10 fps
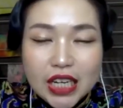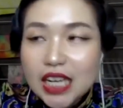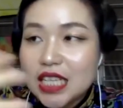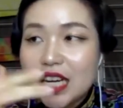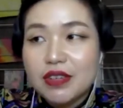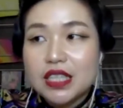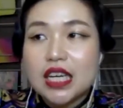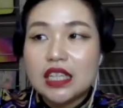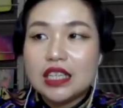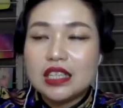then all of a
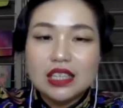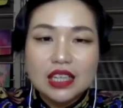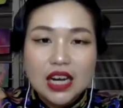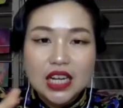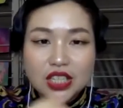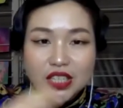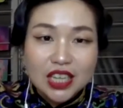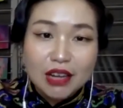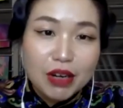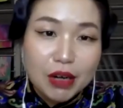sudden I just
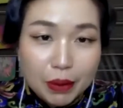gave up